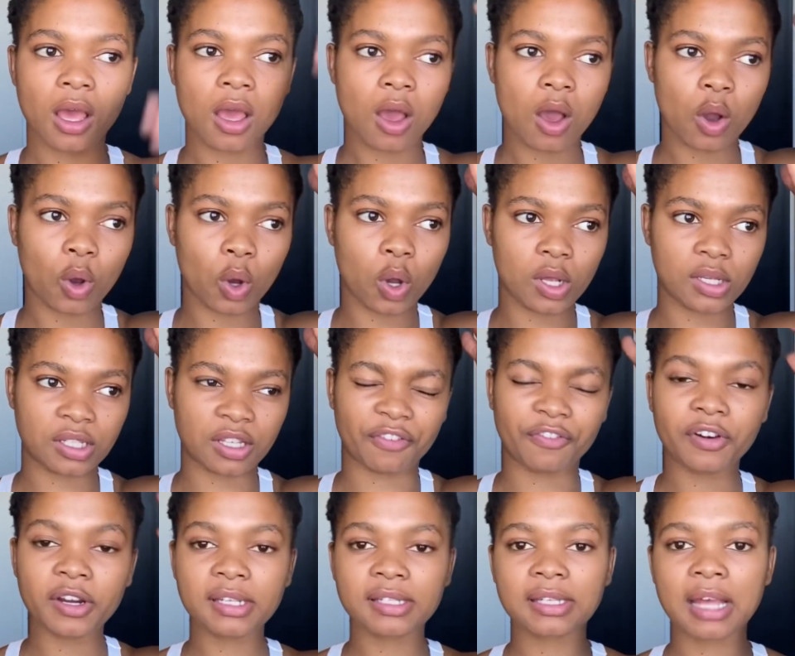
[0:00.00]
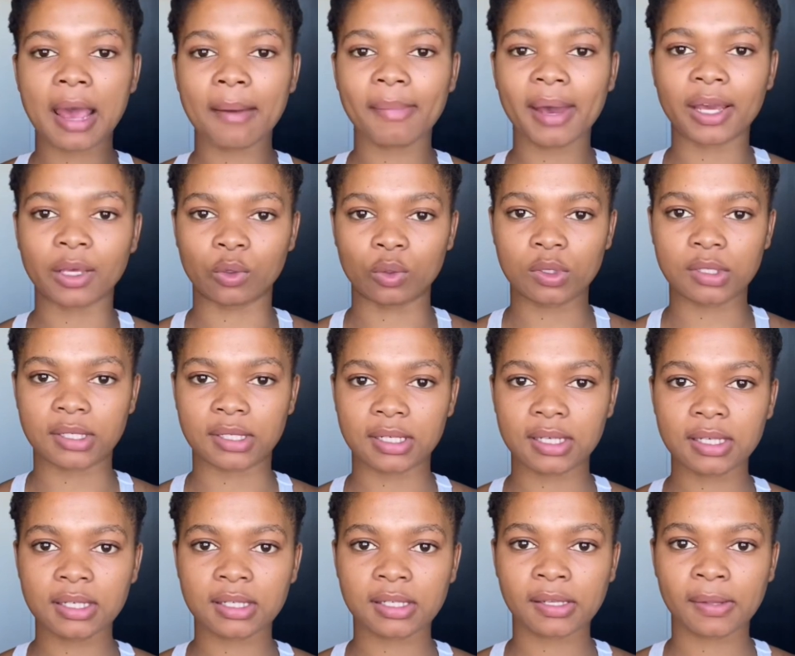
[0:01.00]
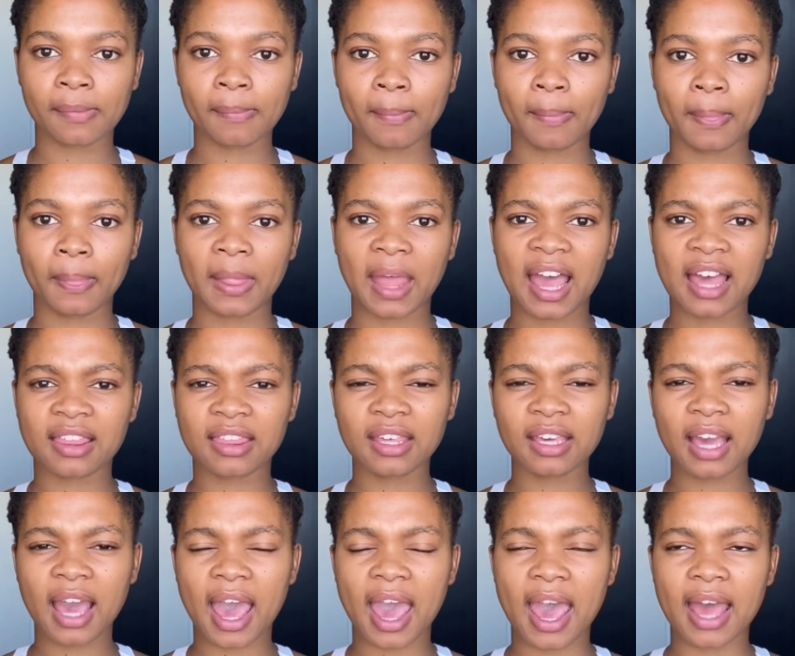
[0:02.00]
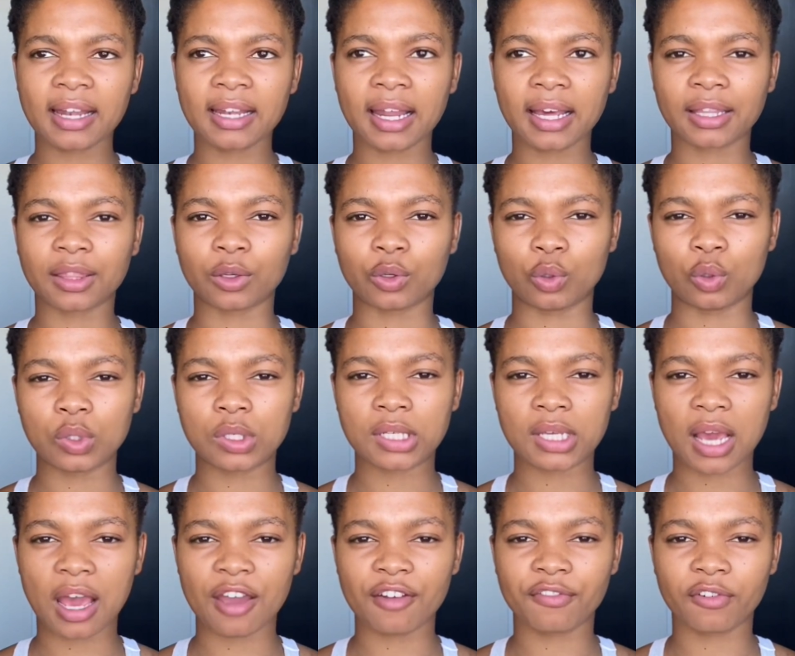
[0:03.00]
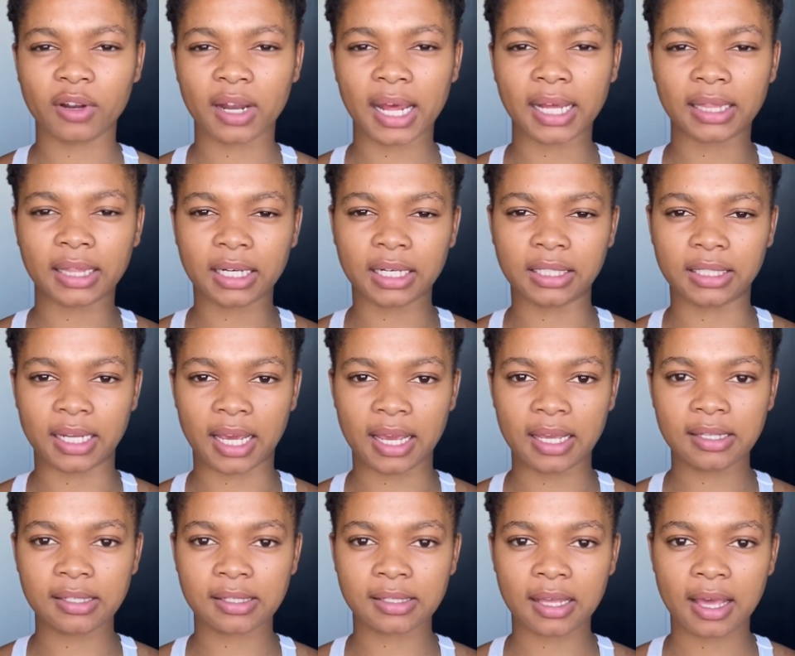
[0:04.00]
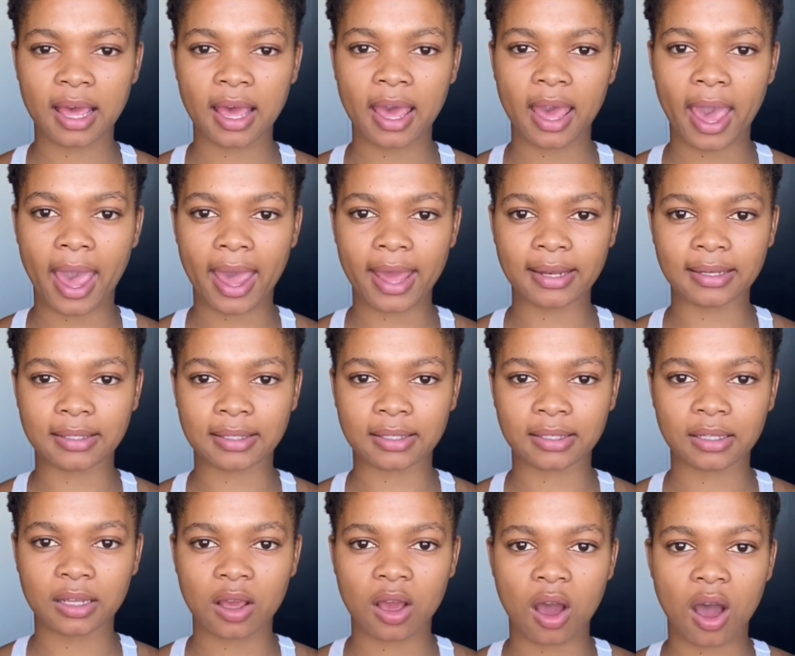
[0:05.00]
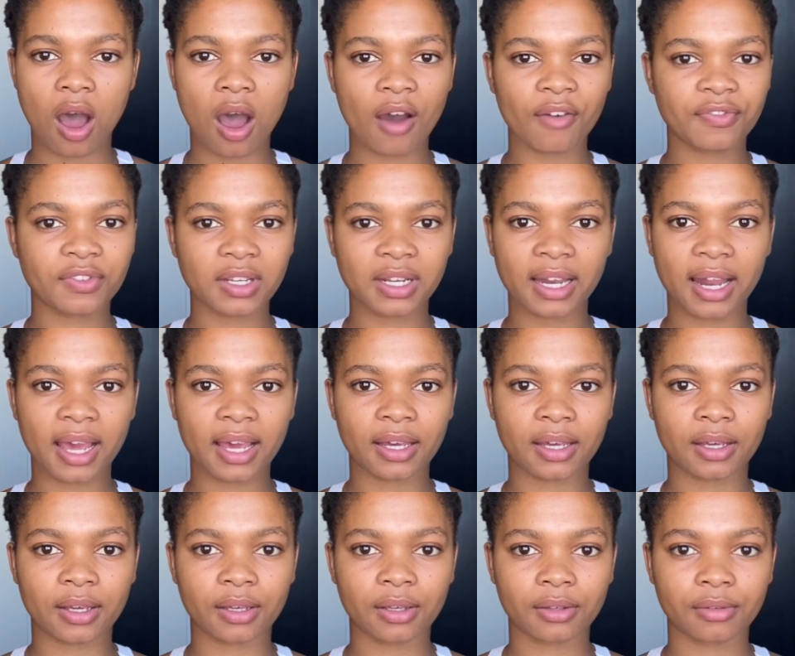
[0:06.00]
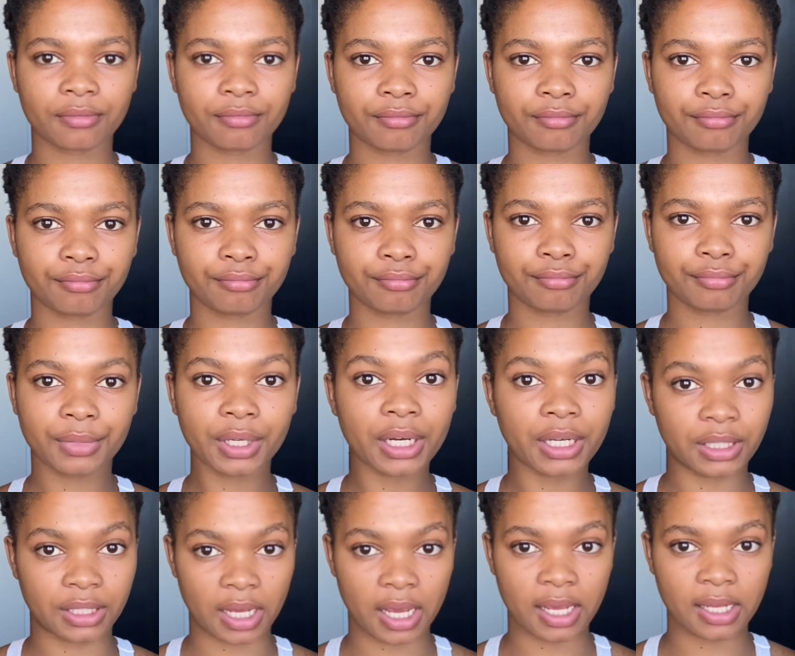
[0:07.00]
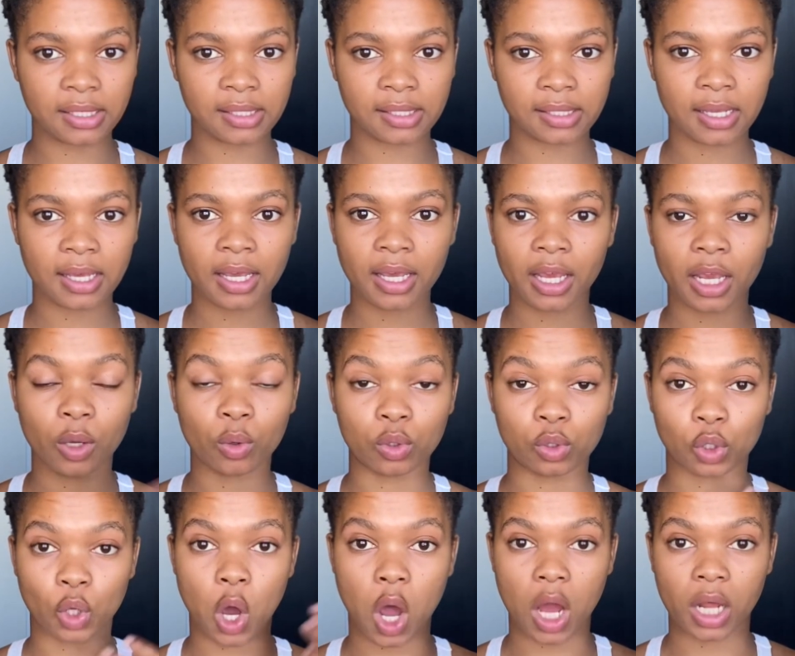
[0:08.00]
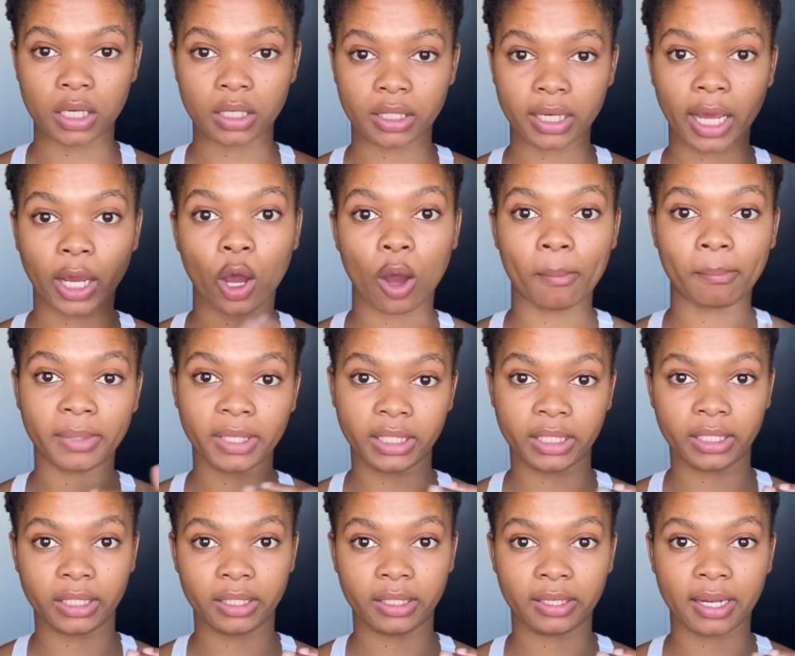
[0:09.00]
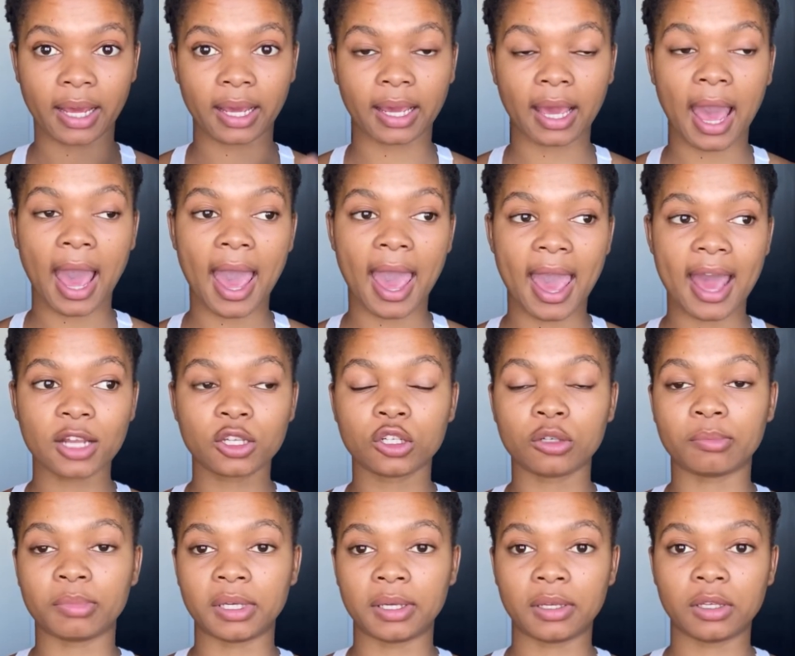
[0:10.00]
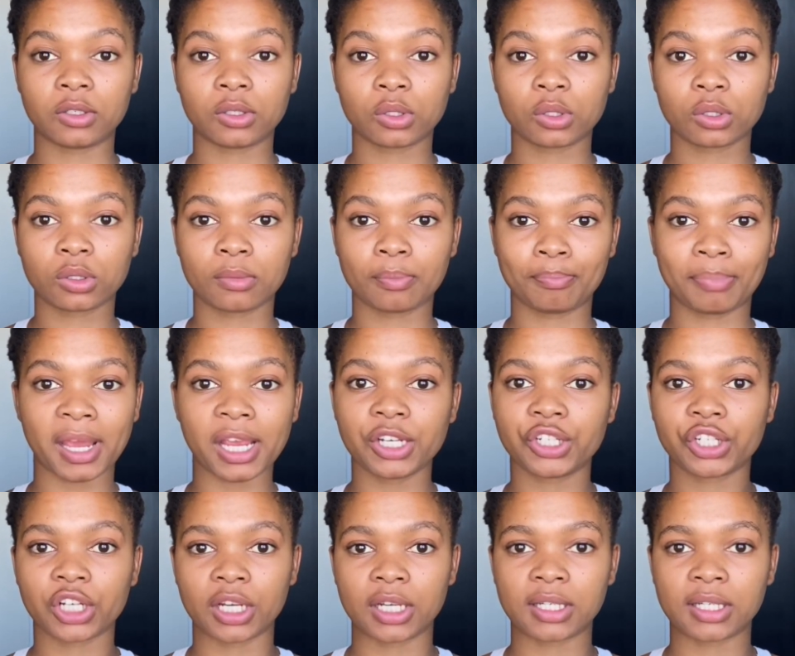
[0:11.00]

Because the first time I used it, I think I had like the UTI for like 3 days, and after like 3 days it was gone, like completely. Like, I had to be patient.